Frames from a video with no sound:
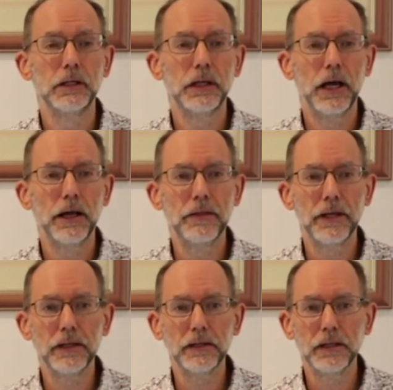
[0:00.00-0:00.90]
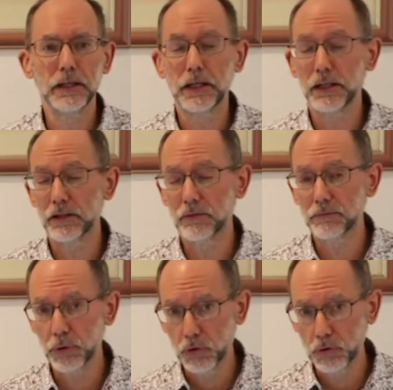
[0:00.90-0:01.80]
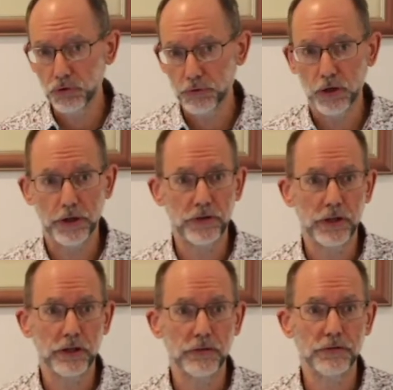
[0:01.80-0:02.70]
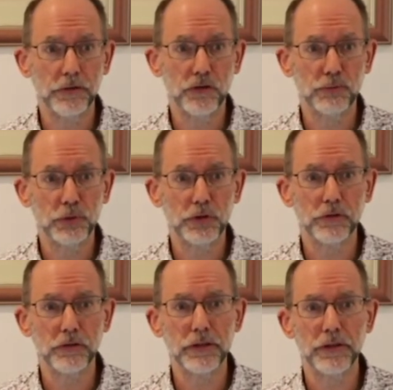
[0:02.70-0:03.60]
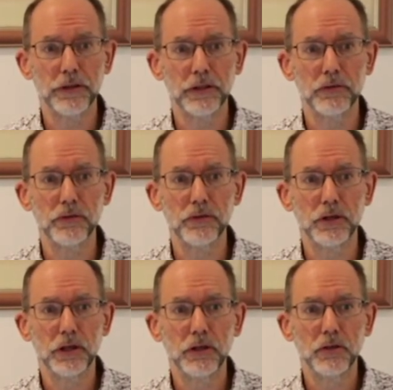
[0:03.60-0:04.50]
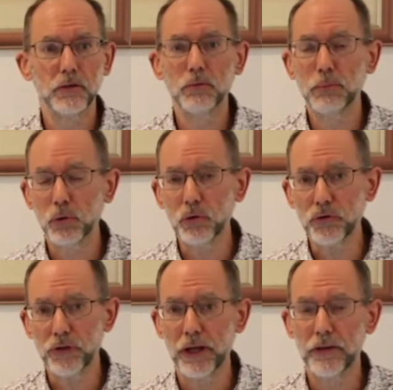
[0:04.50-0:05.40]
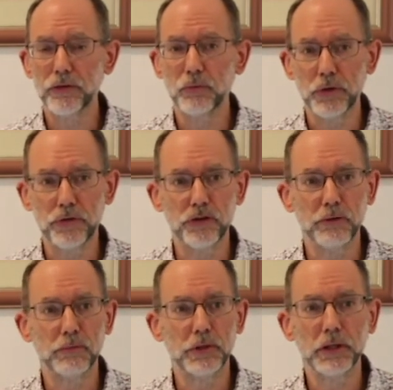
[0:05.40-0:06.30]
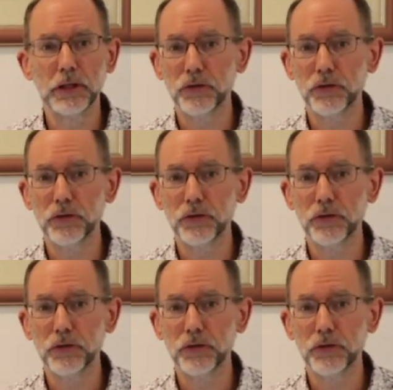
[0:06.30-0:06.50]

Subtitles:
And then in Paul's writing in the first book of Corinthians, Paul says wisdom is